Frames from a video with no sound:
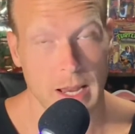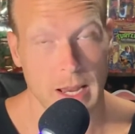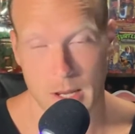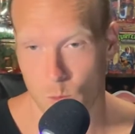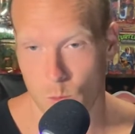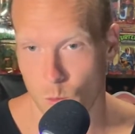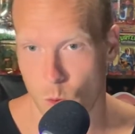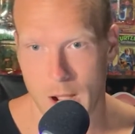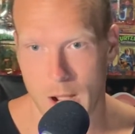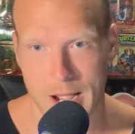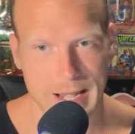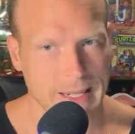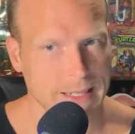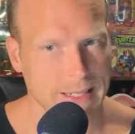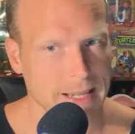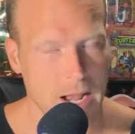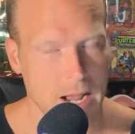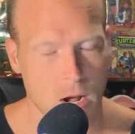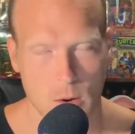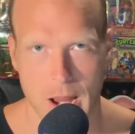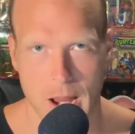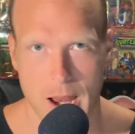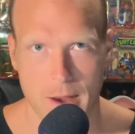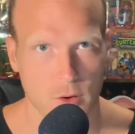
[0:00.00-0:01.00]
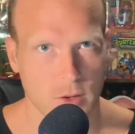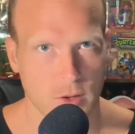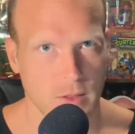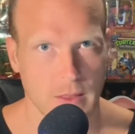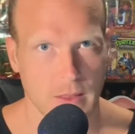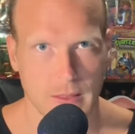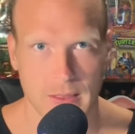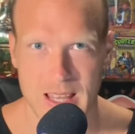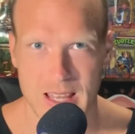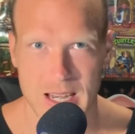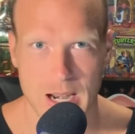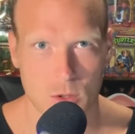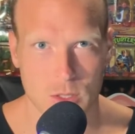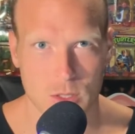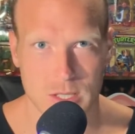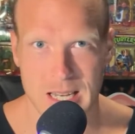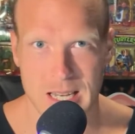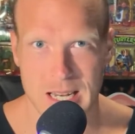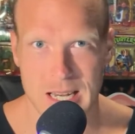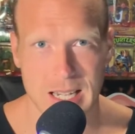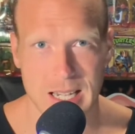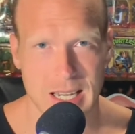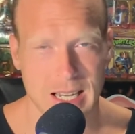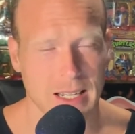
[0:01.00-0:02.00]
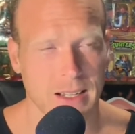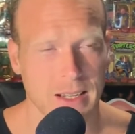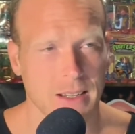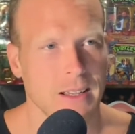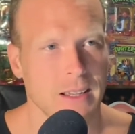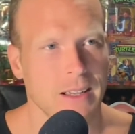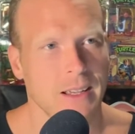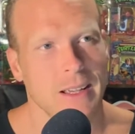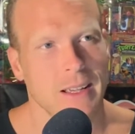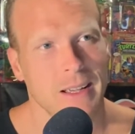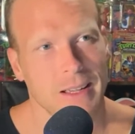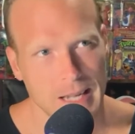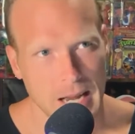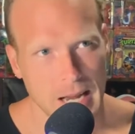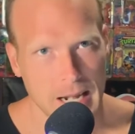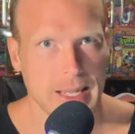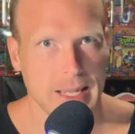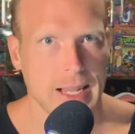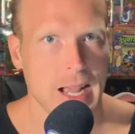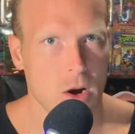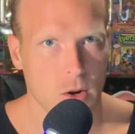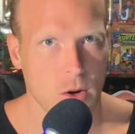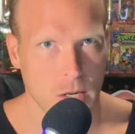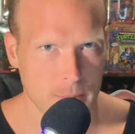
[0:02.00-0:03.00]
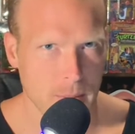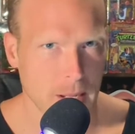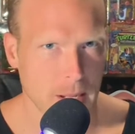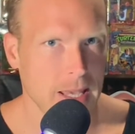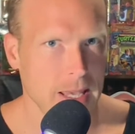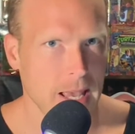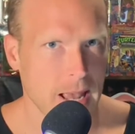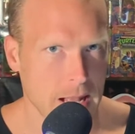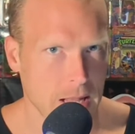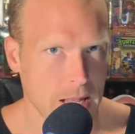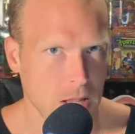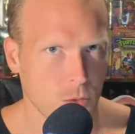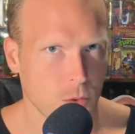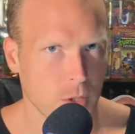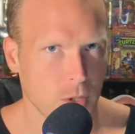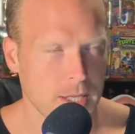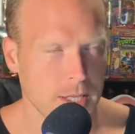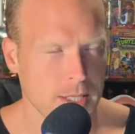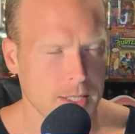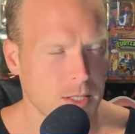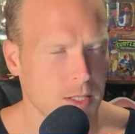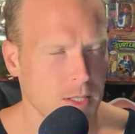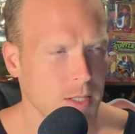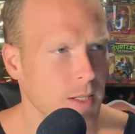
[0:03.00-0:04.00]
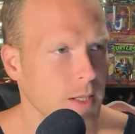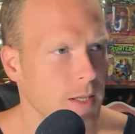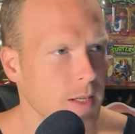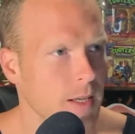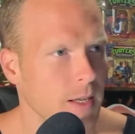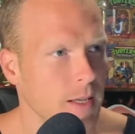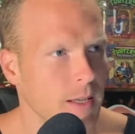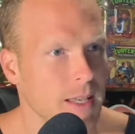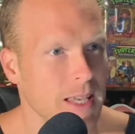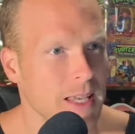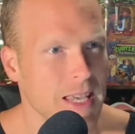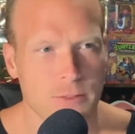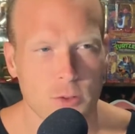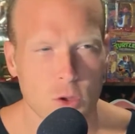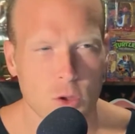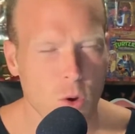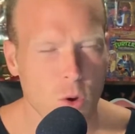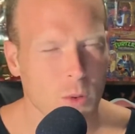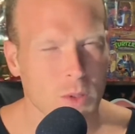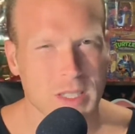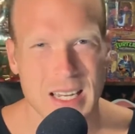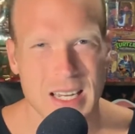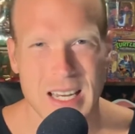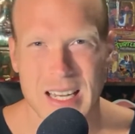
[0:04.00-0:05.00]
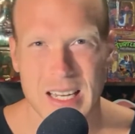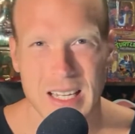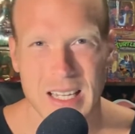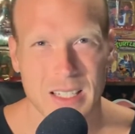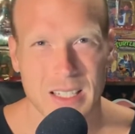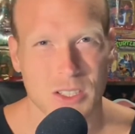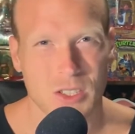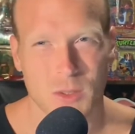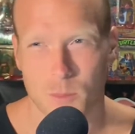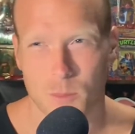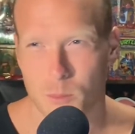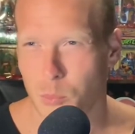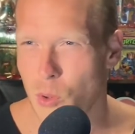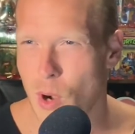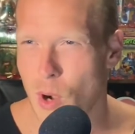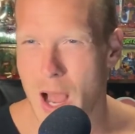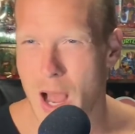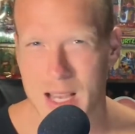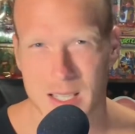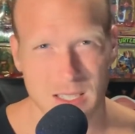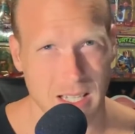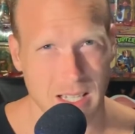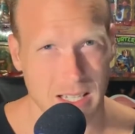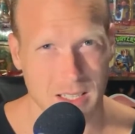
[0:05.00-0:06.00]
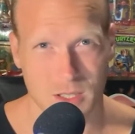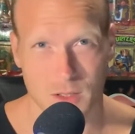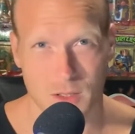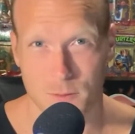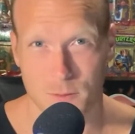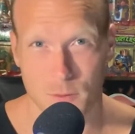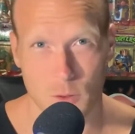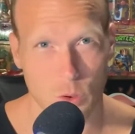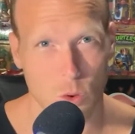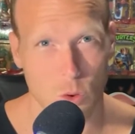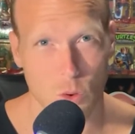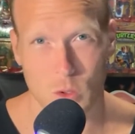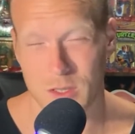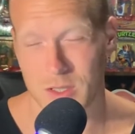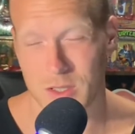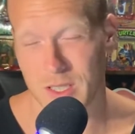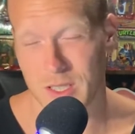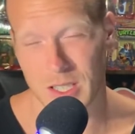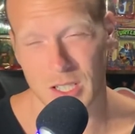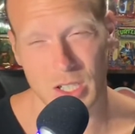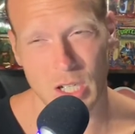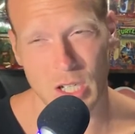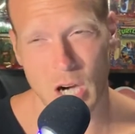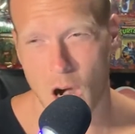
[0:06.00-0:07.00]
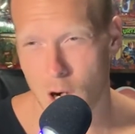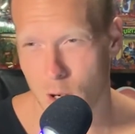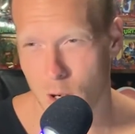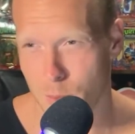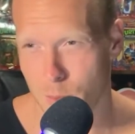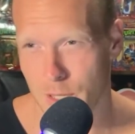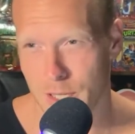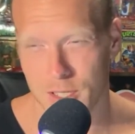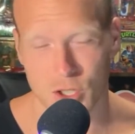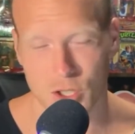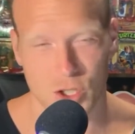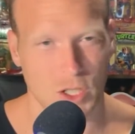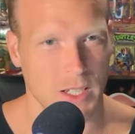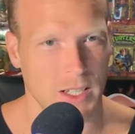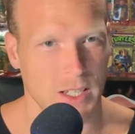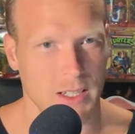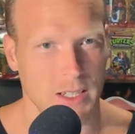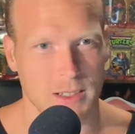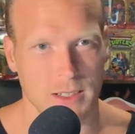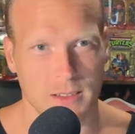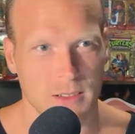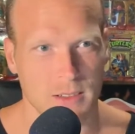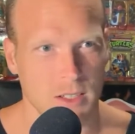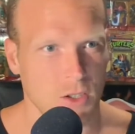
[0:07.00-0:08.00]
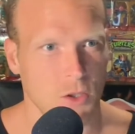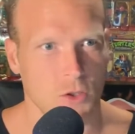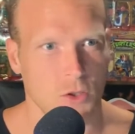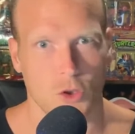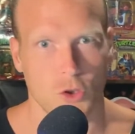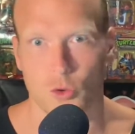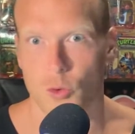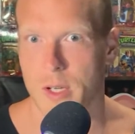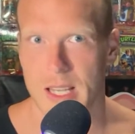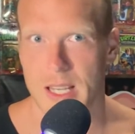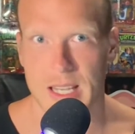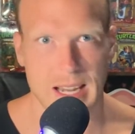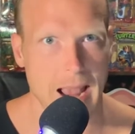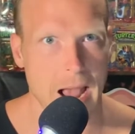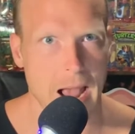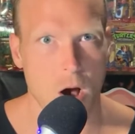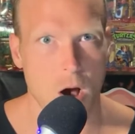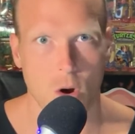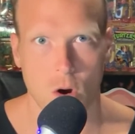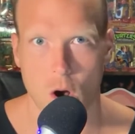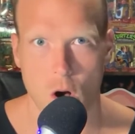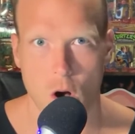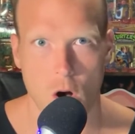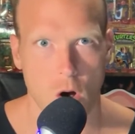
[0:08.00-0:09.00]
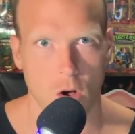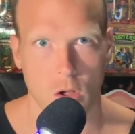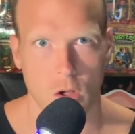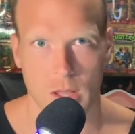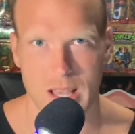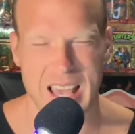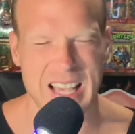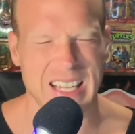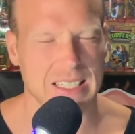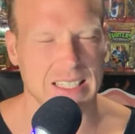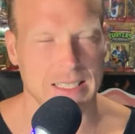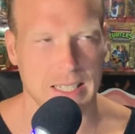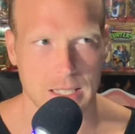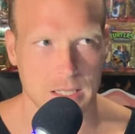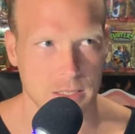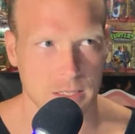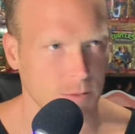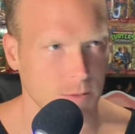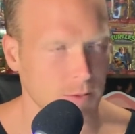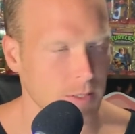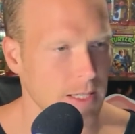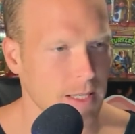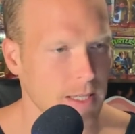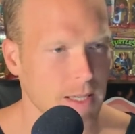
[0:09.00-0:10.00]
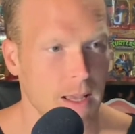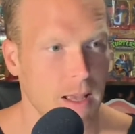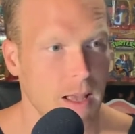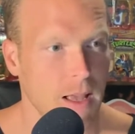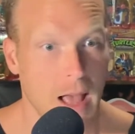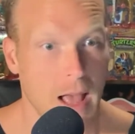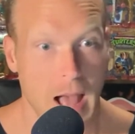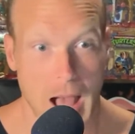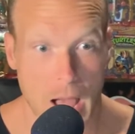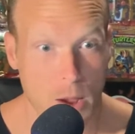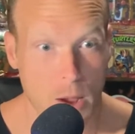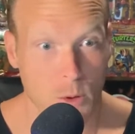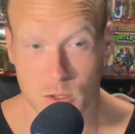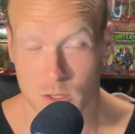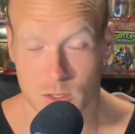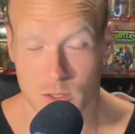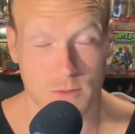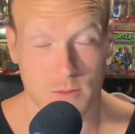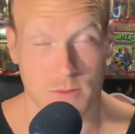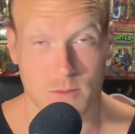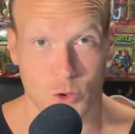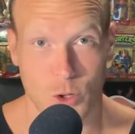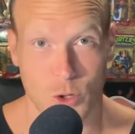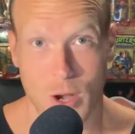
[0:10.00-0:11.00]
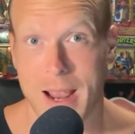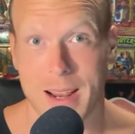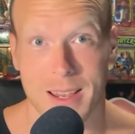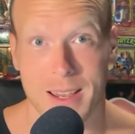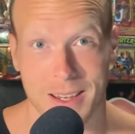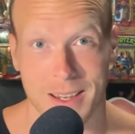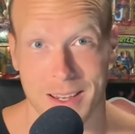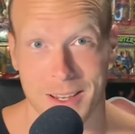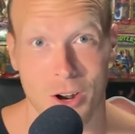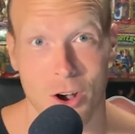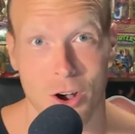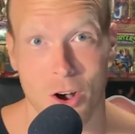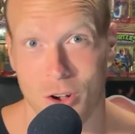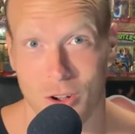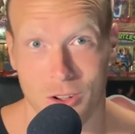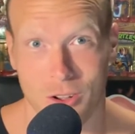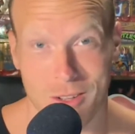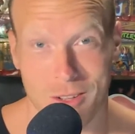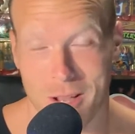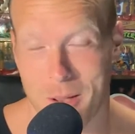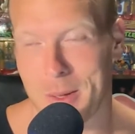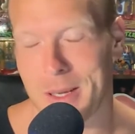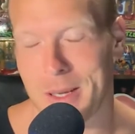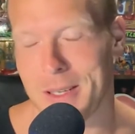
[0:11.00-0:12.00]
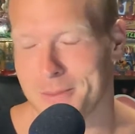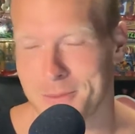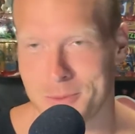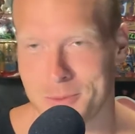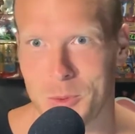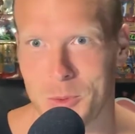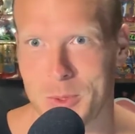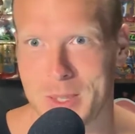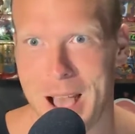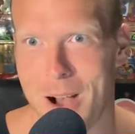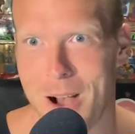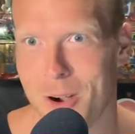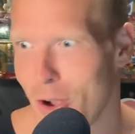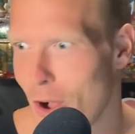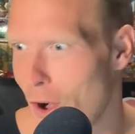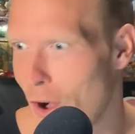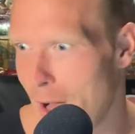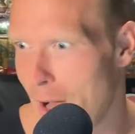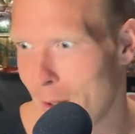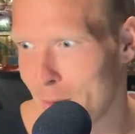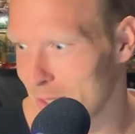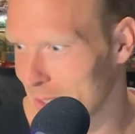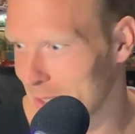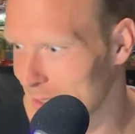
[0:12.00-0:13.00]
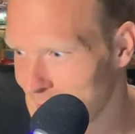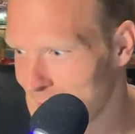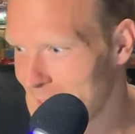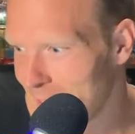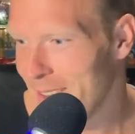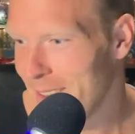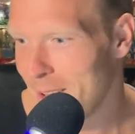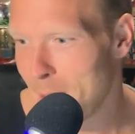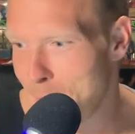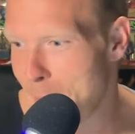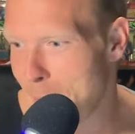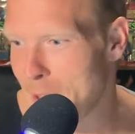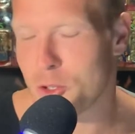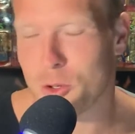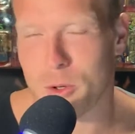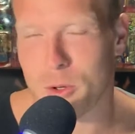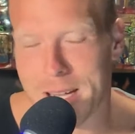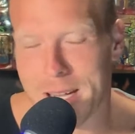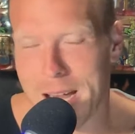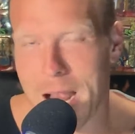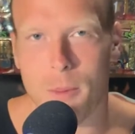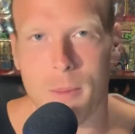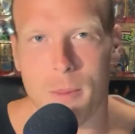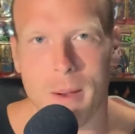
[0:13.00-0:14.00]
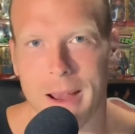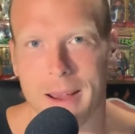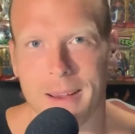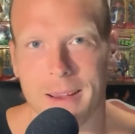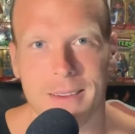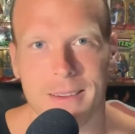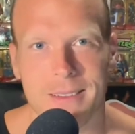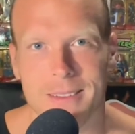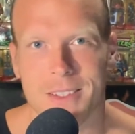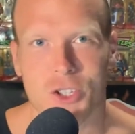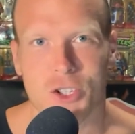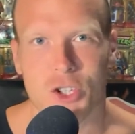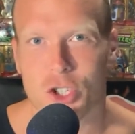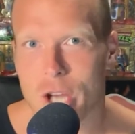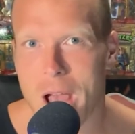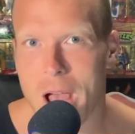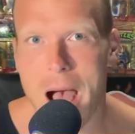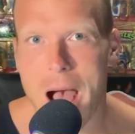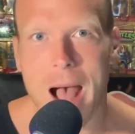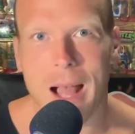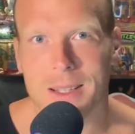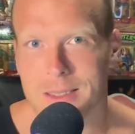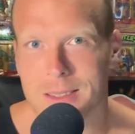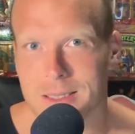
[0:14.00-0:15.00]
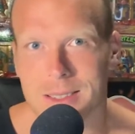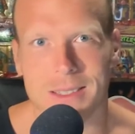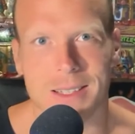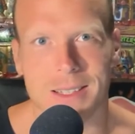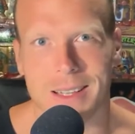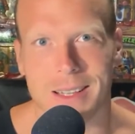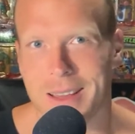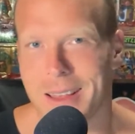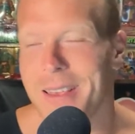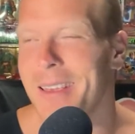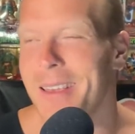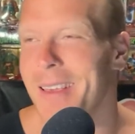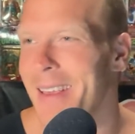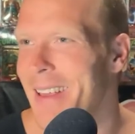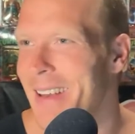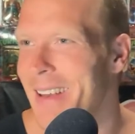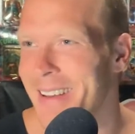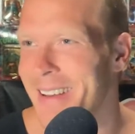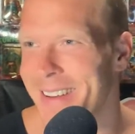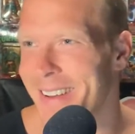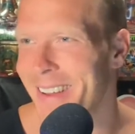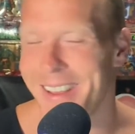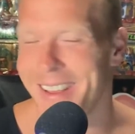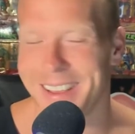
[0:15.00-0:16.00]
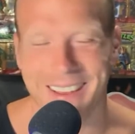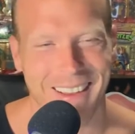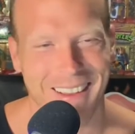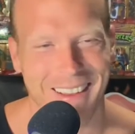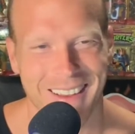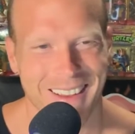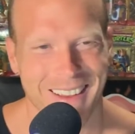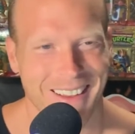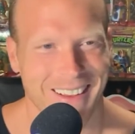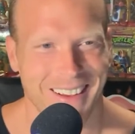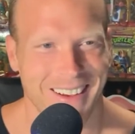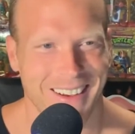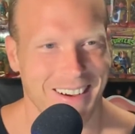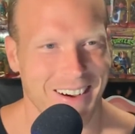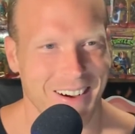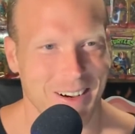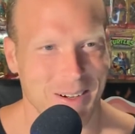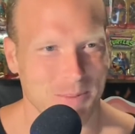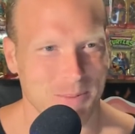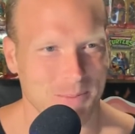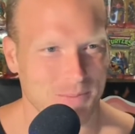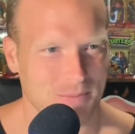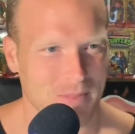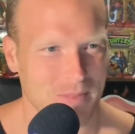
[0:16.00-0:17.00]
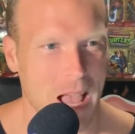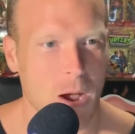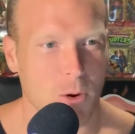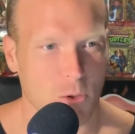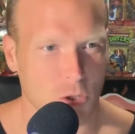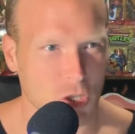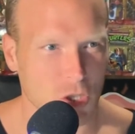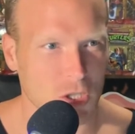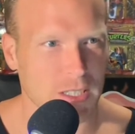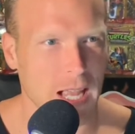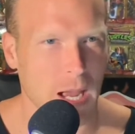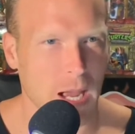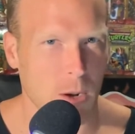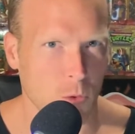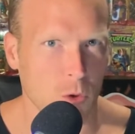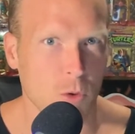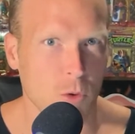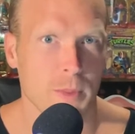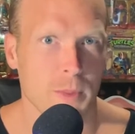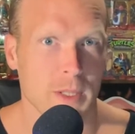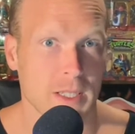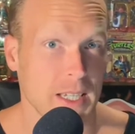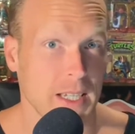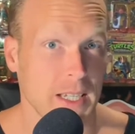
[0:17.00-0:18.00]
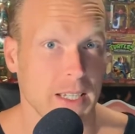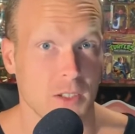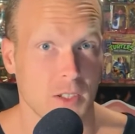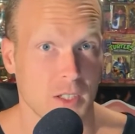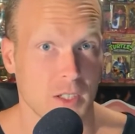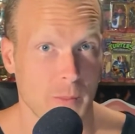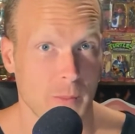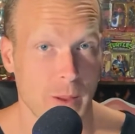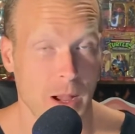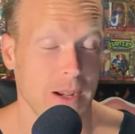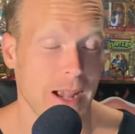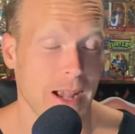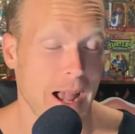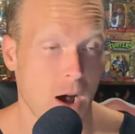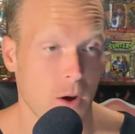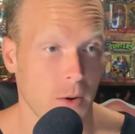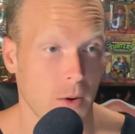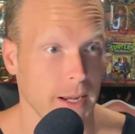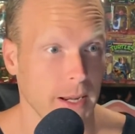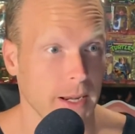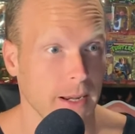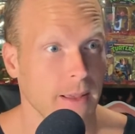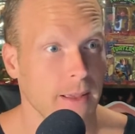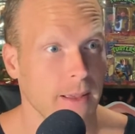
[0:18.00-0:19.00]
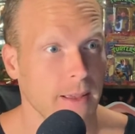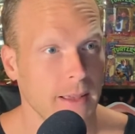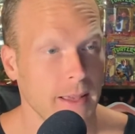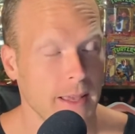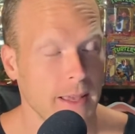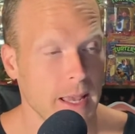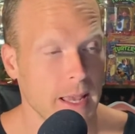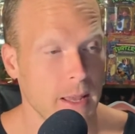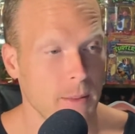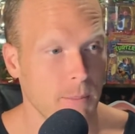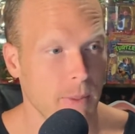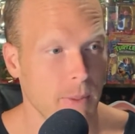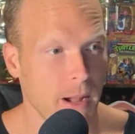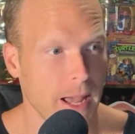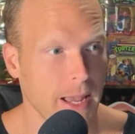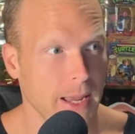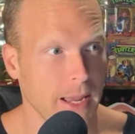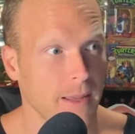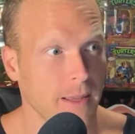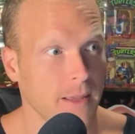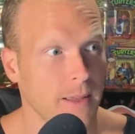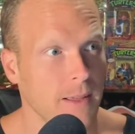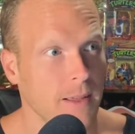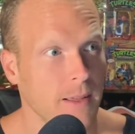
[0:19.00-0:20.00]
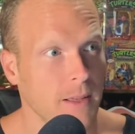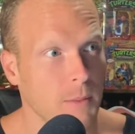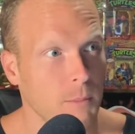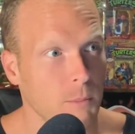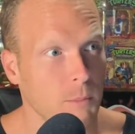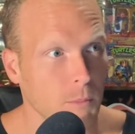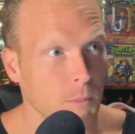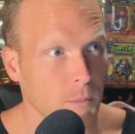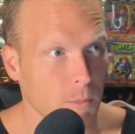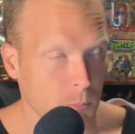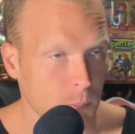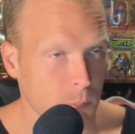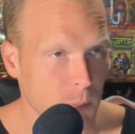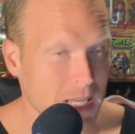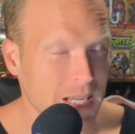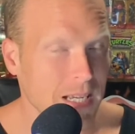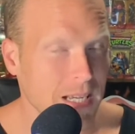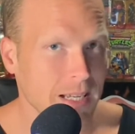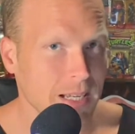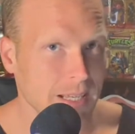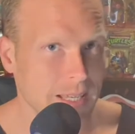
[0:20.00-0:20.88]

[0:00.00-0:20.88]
and writing down everything that I was eating, kind of counting my calories. Even though I was eating processed foods and garbage and drinking alcohol excessively, I was tracking it all. I mean, with alcohol, I was measuring out my shots and I was just got real meticulous about counting. And by being in a